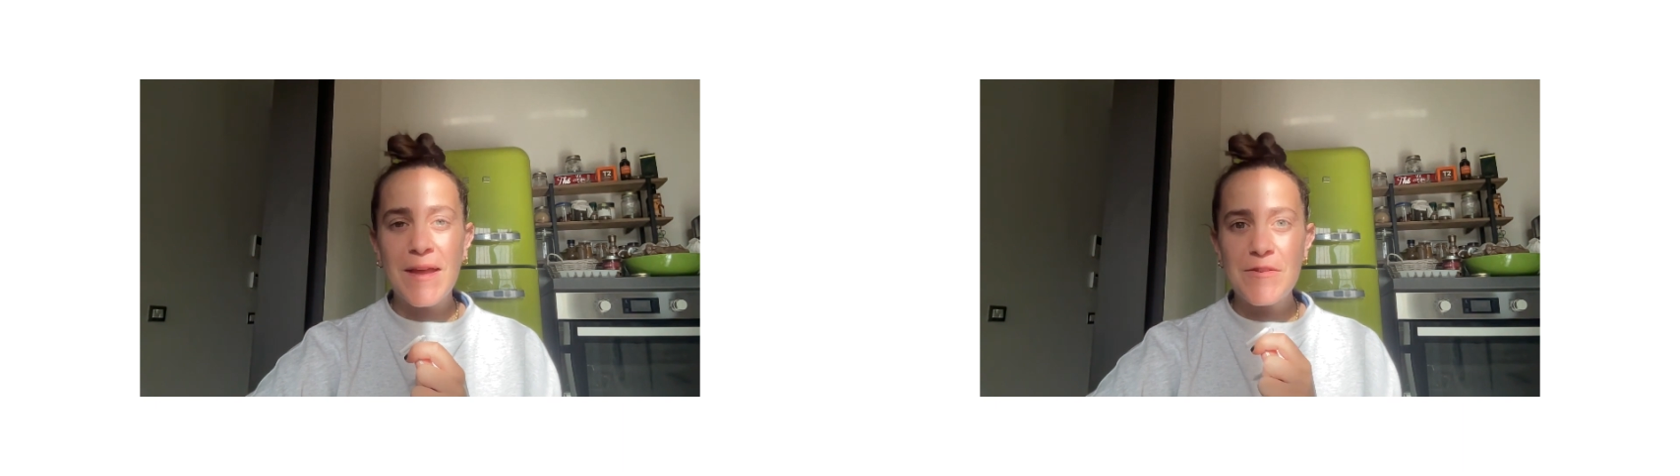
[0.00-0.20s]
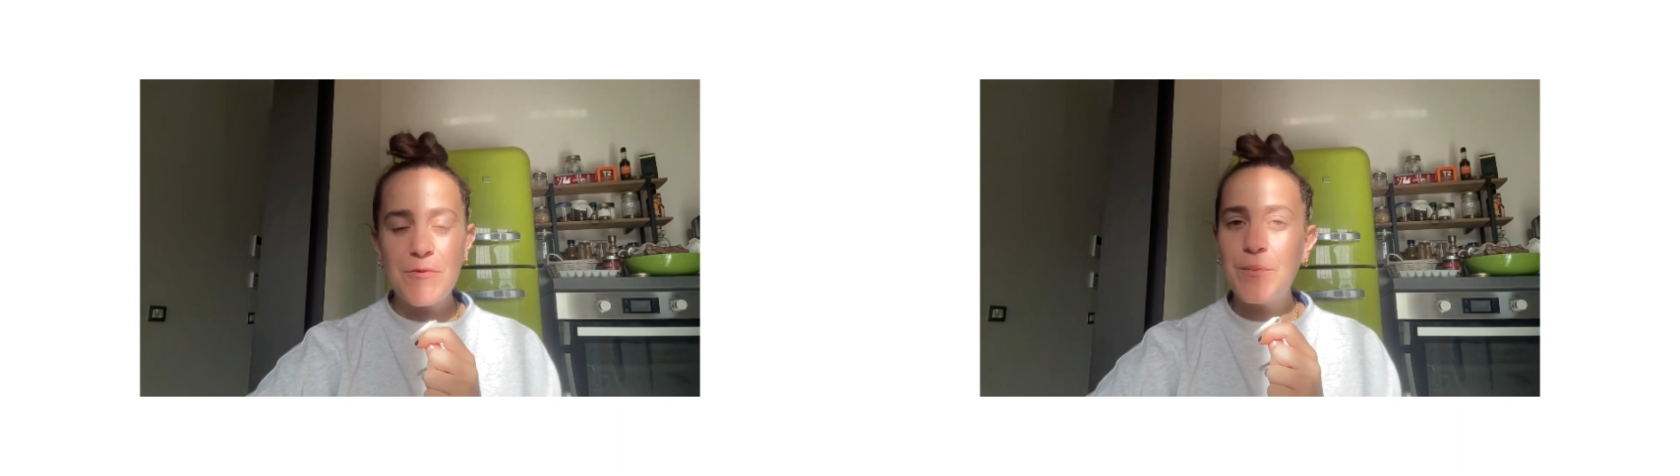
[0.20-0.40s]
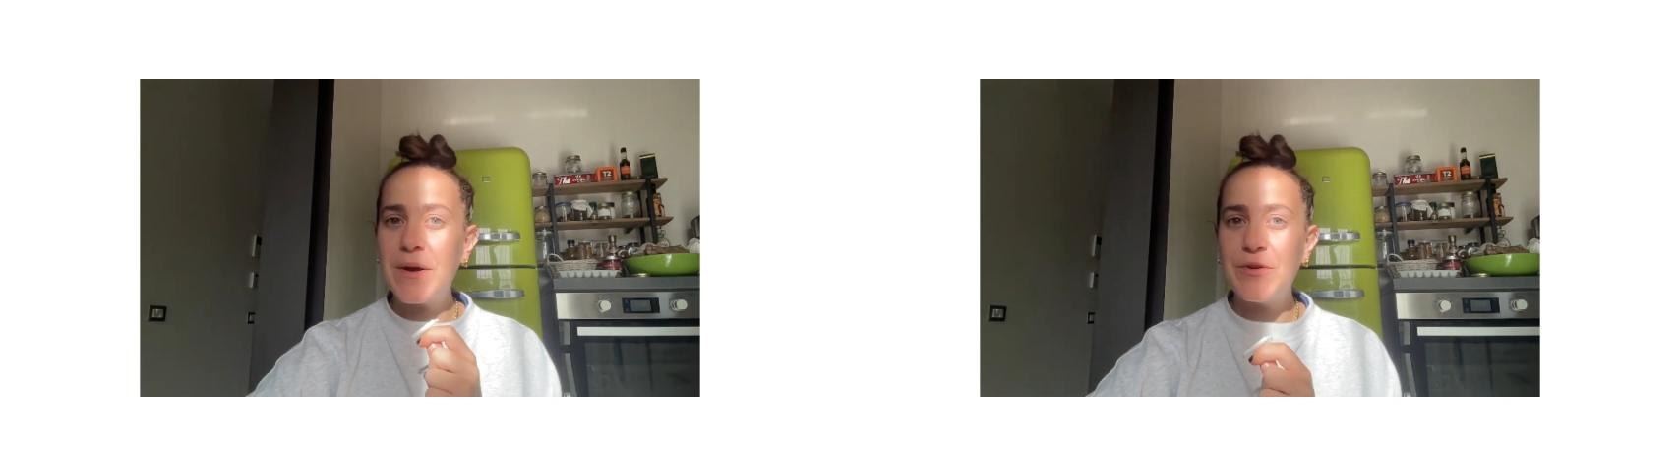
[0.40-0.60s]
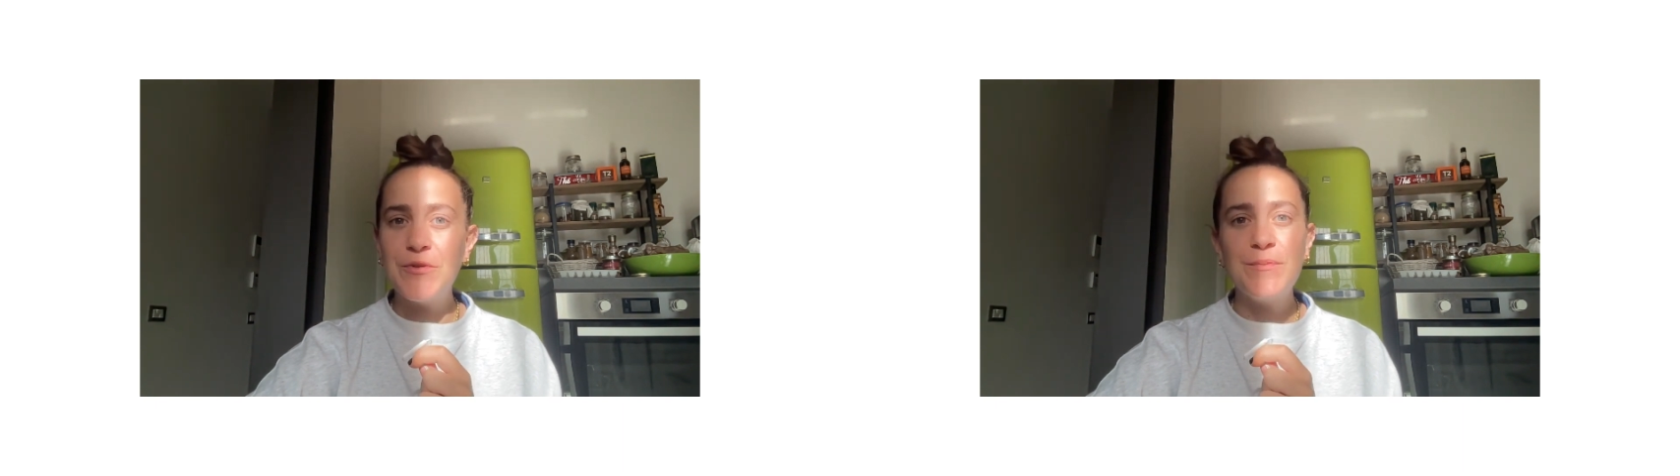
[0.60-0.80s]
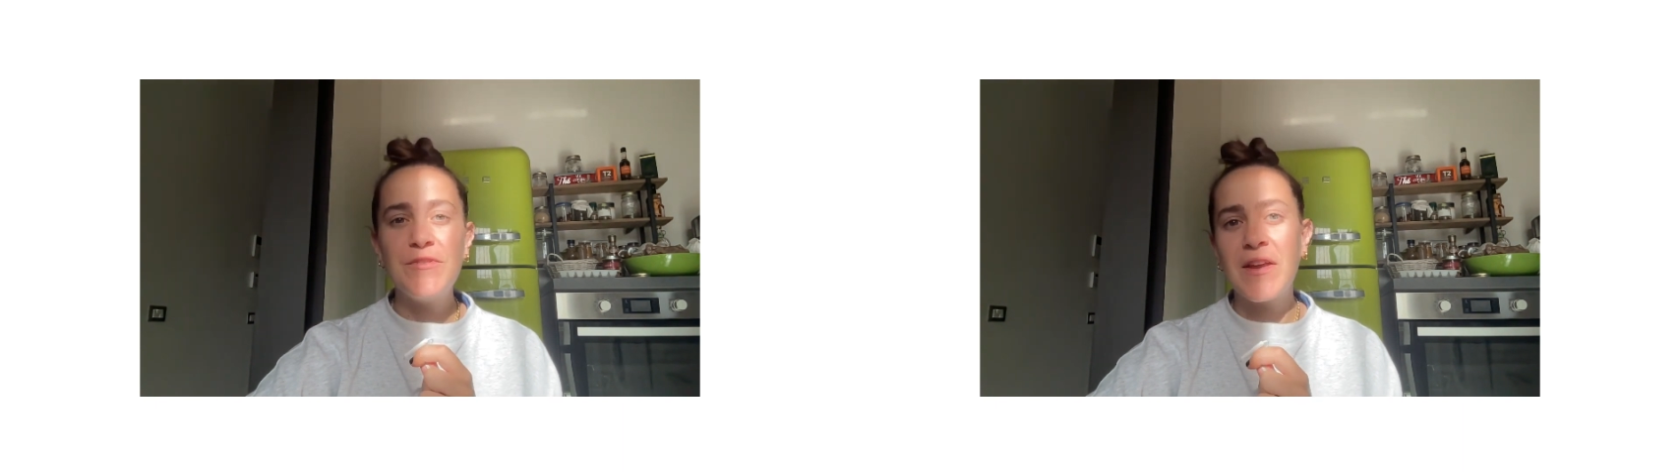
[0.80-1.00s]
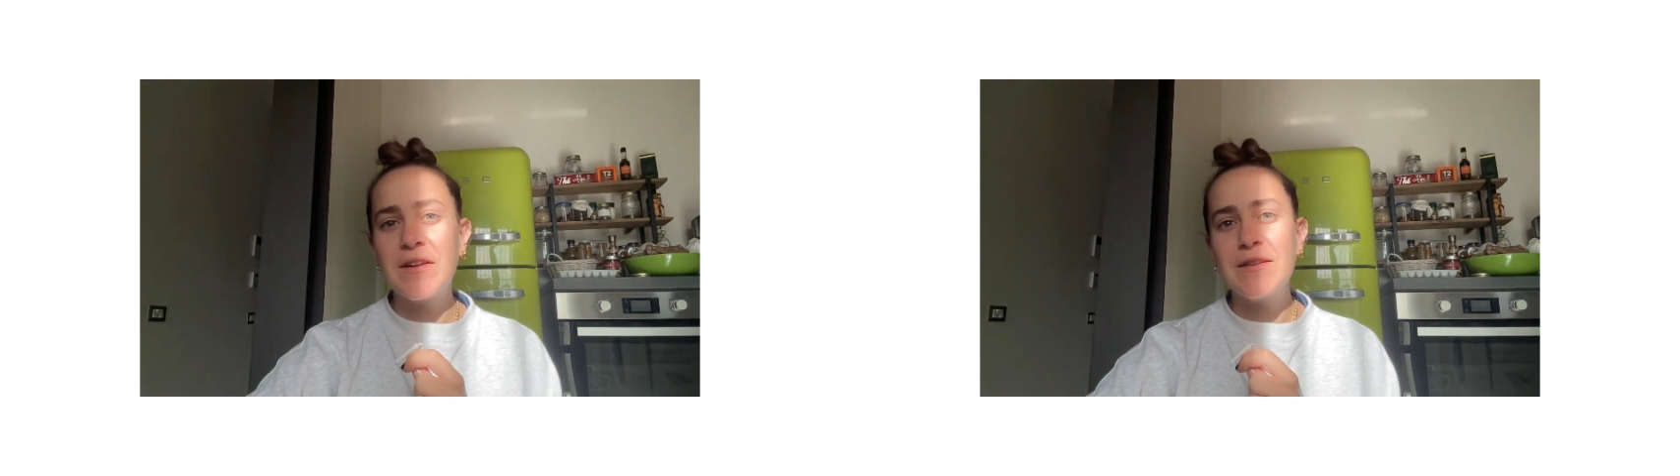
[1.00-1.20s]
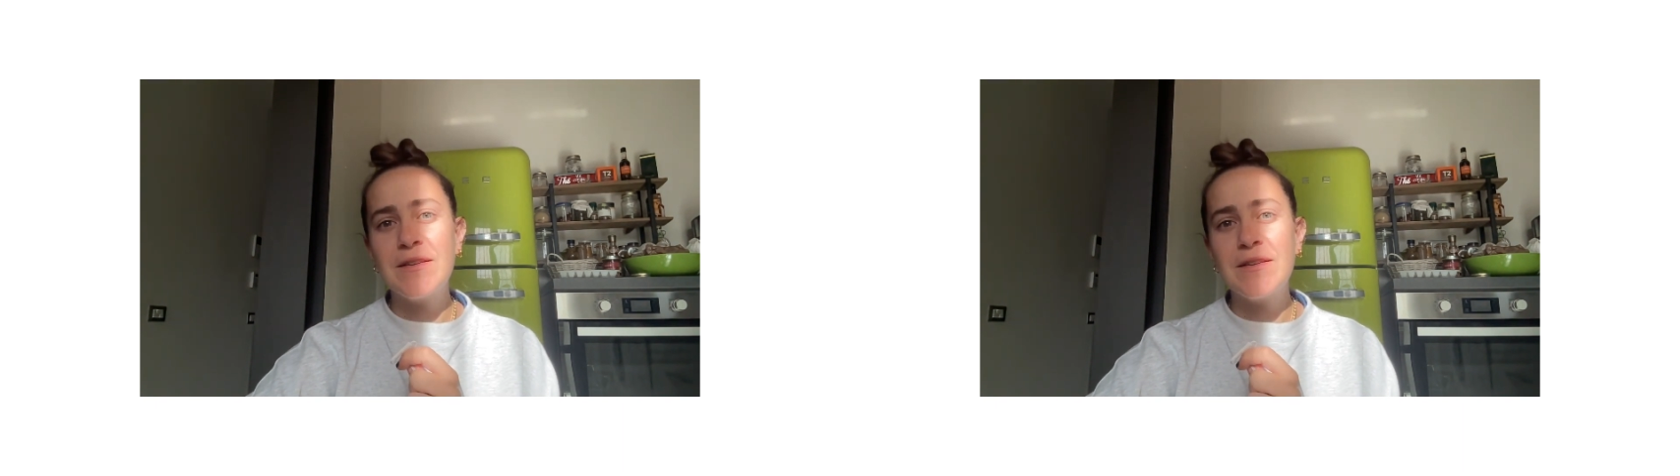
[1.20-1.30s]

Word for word: back to my YouTube channel.